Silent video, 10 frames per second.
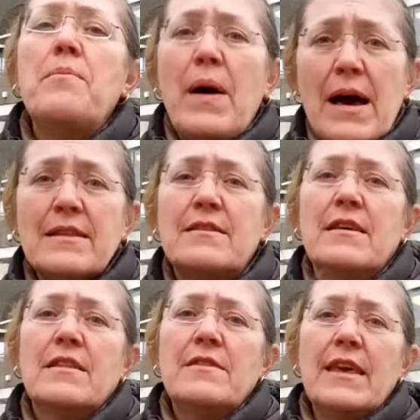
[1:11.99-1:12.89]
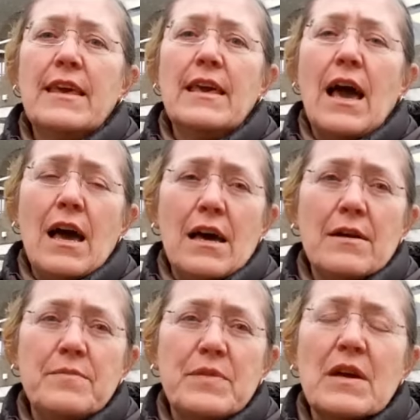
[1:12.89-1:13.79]
but
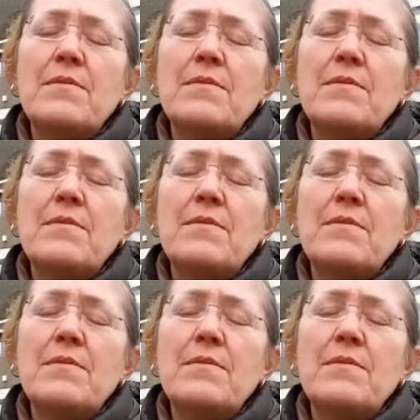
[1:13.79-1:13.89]
the